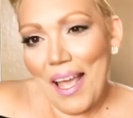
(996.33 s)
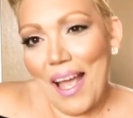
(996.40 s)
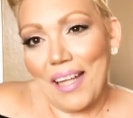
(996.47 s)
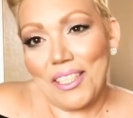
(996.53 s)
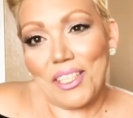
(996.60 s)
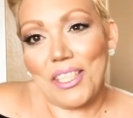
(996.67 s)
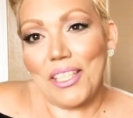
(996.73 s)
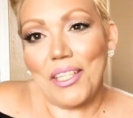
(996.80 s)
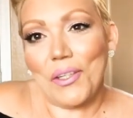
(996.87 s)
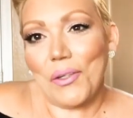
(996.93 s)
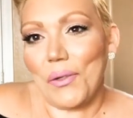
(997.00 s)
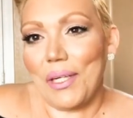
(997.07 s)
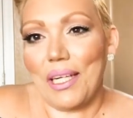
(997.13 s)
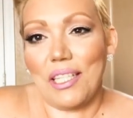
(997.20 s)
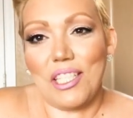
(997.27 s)
And she
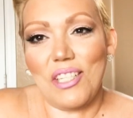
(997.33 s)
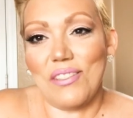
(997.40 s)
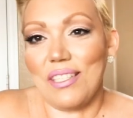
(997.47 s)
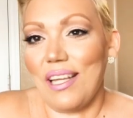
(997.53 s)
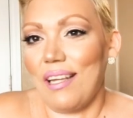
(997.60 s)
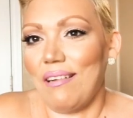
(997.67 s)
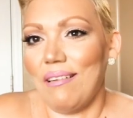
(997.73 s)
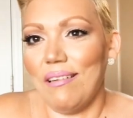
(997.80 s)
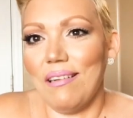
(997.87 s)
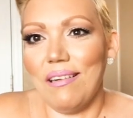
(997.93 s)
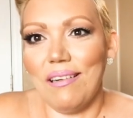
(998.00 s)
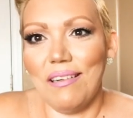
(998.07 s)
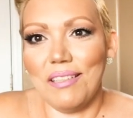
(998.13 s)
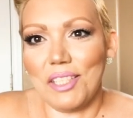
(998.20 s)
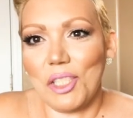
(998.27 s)
agreed. She was like,
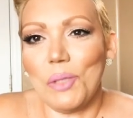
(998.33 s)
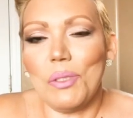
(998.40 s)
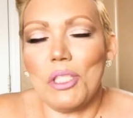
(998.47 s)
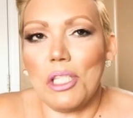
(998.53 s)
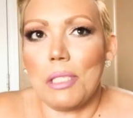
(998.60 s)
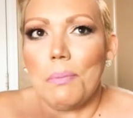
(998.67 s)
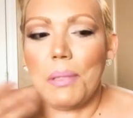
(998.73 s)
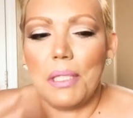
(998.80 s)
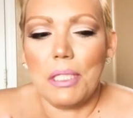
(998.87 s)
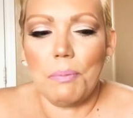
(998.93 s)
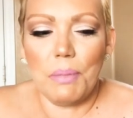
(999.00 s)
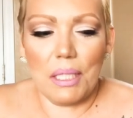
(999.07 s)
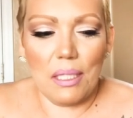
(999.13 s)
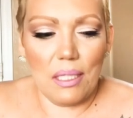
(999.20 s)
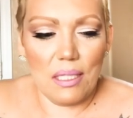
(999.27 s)
oh, she was just pissed
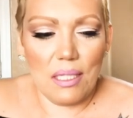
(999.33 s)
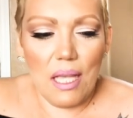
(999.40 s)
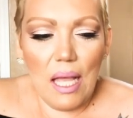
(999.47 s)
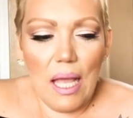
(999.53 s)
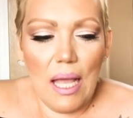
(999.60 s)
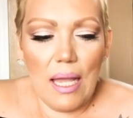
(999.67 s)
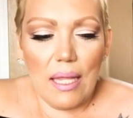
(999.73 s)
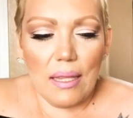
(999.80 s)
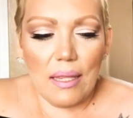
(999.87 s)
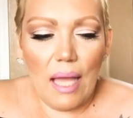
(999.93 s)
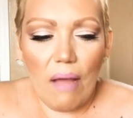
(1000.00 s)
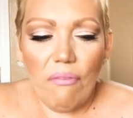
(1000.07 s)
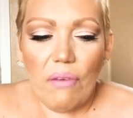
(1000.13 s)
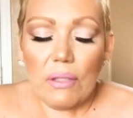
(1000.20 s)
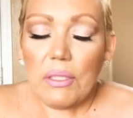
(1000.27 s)
because
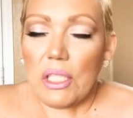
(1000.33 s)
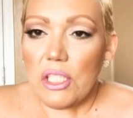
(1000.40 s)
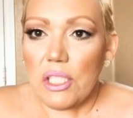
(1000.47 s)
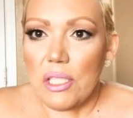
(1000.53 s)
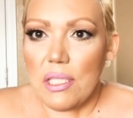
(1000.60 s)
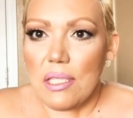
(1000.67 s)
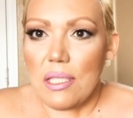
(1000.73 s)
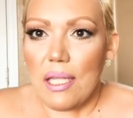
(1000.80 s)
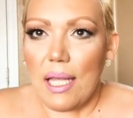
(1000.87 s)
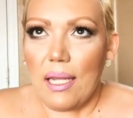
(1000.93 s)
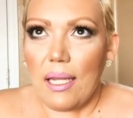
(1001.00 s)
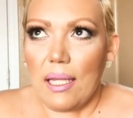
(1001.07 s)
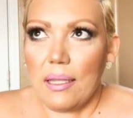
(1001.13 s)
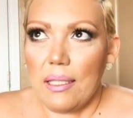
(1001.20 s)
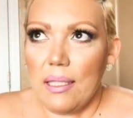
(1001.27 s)
that foundation is
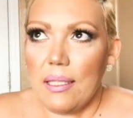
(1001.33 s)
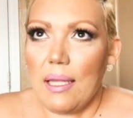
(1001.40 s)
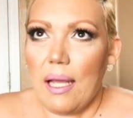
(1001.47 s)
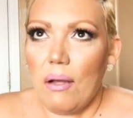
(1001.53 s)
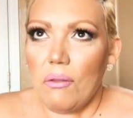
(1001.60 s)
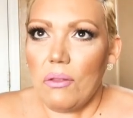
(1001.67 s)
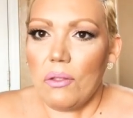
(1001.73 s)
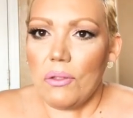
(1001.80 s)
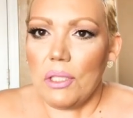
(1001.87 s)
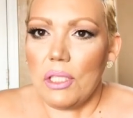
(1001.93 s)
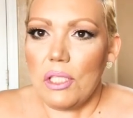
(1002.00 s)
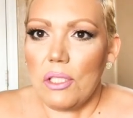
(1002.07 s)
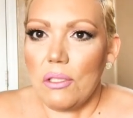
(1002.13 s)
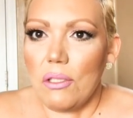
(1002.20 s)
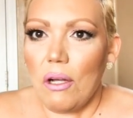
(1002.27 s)
like, I think now
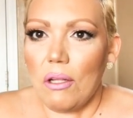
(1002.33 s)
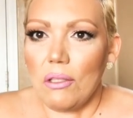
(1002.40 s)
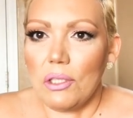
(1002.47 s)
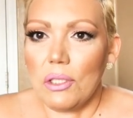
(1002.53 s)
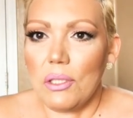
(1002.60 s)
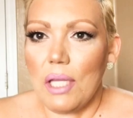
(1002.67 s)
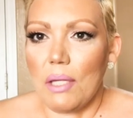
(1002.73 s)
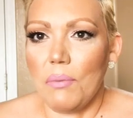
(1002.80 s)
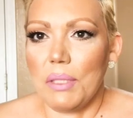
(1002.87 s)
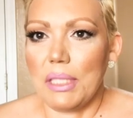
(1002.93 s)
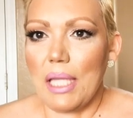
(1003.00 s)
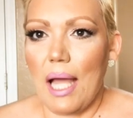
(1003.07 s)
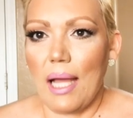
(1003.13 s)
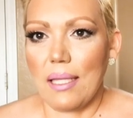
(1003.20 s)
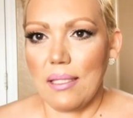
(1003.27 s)
$32, like with
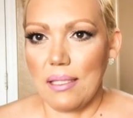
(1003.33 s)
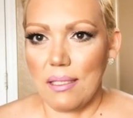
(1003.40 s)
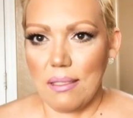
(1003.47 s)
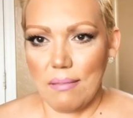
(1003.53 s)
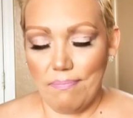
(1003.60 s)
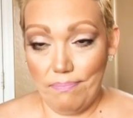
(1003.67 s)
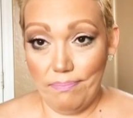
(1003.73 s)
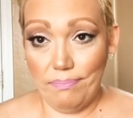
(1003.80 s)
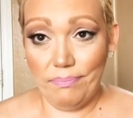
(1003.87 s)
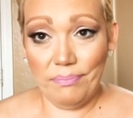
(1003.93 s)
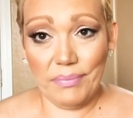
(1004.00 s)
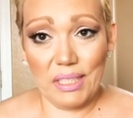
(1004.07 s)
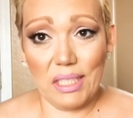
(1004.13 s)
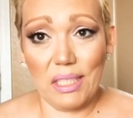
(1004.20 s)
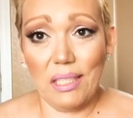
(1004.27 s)
tax
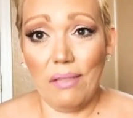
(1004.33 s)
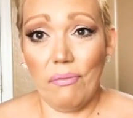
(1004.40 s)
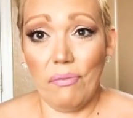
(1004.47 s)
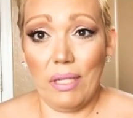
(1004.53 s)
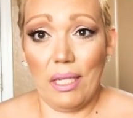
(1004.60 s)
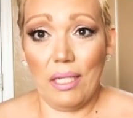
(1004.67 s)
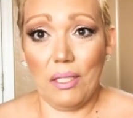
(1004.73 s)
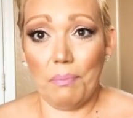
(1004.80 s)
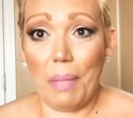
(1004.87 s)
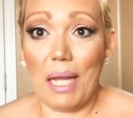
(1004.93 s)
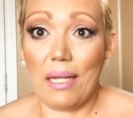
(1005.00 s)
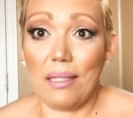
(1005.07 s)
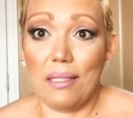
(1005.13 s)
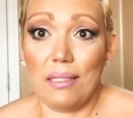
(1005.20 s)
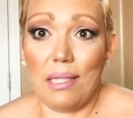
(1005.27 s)
and stuff.
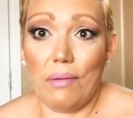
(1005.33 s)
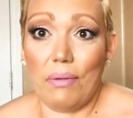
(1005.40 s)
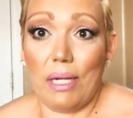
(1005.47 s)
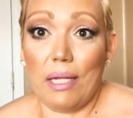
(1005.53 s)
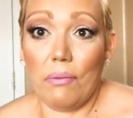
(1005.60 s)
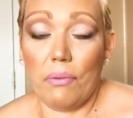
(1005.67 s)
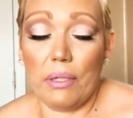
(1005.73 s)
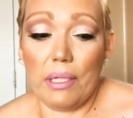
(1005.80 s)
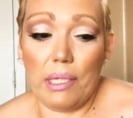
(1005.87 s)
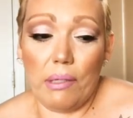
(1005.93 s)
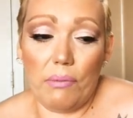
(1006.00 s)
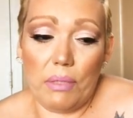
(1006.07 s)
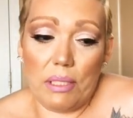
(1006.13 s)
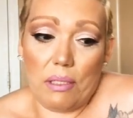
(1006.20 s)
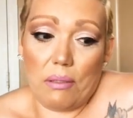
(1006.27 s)
Back in the day when I wore it,
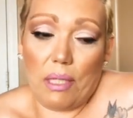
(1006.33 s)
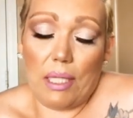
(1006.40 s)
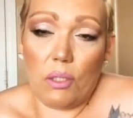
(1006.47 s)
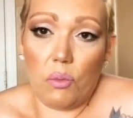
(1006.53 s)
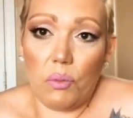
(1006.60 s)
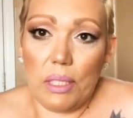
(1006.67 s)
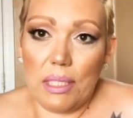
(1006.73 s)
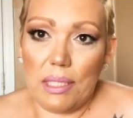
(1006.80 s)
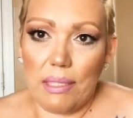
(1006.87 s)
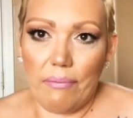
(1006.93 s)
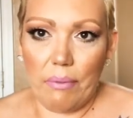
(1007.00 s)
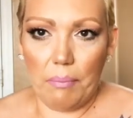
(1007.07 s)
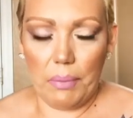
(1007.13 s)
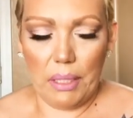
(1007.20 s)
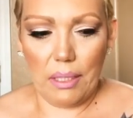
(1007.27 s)
it was like
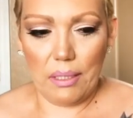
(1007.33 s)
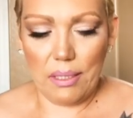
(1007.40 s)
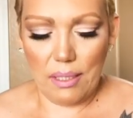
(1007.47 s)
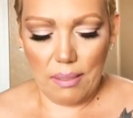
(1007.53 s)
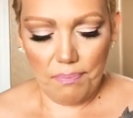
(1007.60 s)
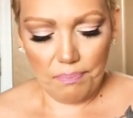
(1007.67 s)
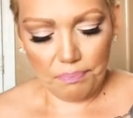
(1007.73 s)
27 bucks.